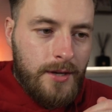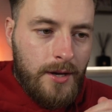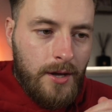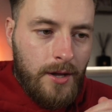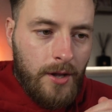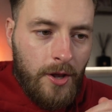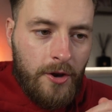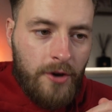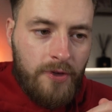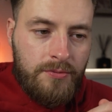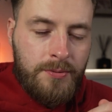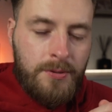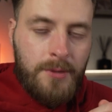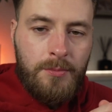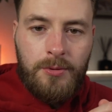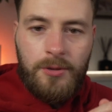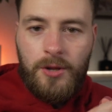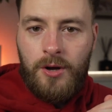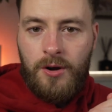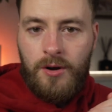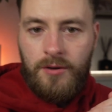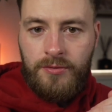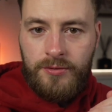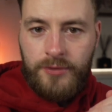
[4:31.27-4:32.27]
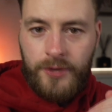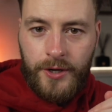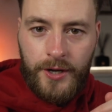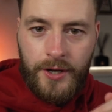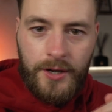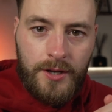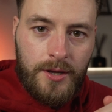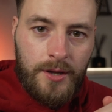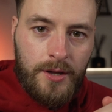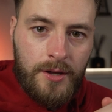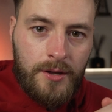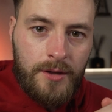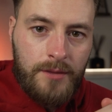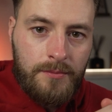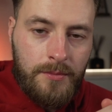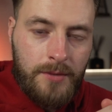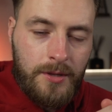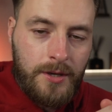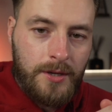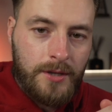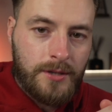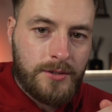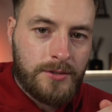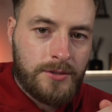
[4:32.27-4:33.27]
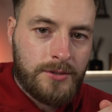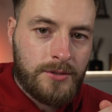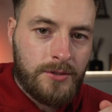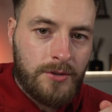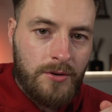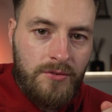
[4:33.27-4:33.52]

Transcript: A lot of people are afraid because